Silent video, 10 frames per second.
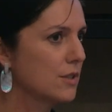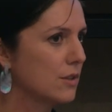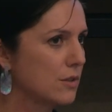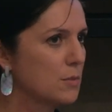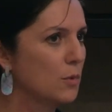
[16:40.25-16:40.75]
So
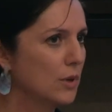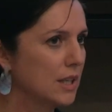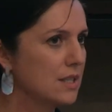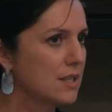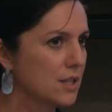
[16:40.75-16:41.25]
this
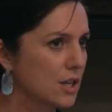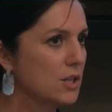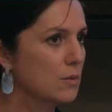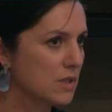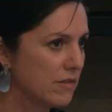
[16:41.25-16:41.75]
morning's
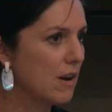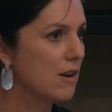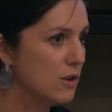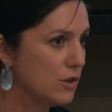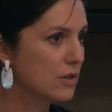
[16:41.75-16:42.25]
discussion was
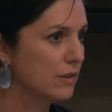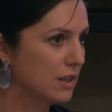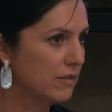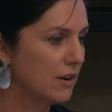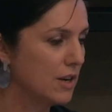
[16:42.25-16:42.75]
very useful
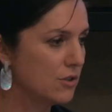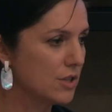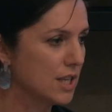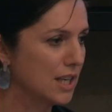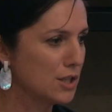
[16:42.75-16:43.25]
and very
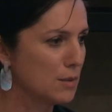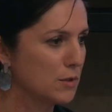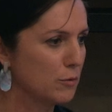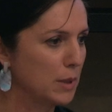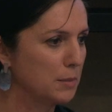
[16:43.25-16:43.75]
interesting in terms
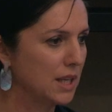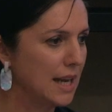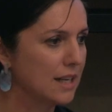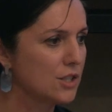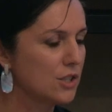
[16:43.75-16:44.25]
of public
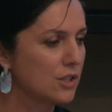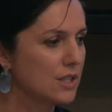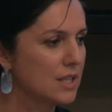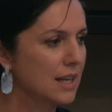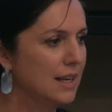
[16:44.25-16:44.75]

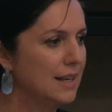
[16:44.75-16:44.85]
attitudes.